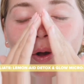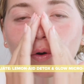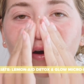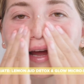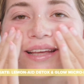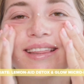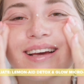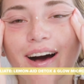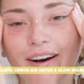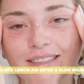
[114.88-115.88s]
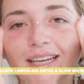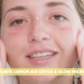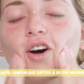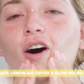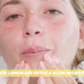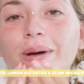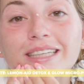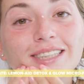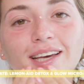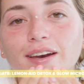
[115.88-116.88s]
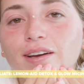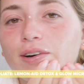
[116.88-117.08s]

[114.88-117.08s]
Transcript: or anything else that is on my skin.